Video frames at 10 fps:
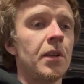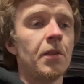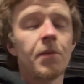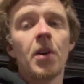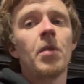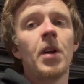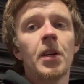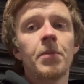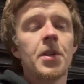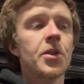You're very
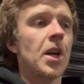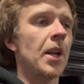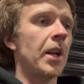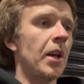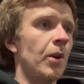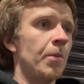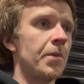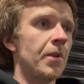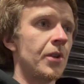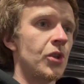welcome to the channel. I hope
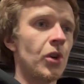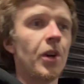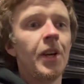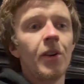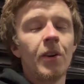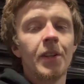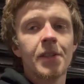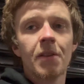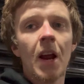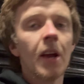you're enjoying all
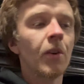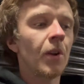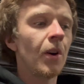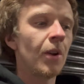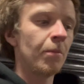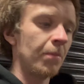this crack going on.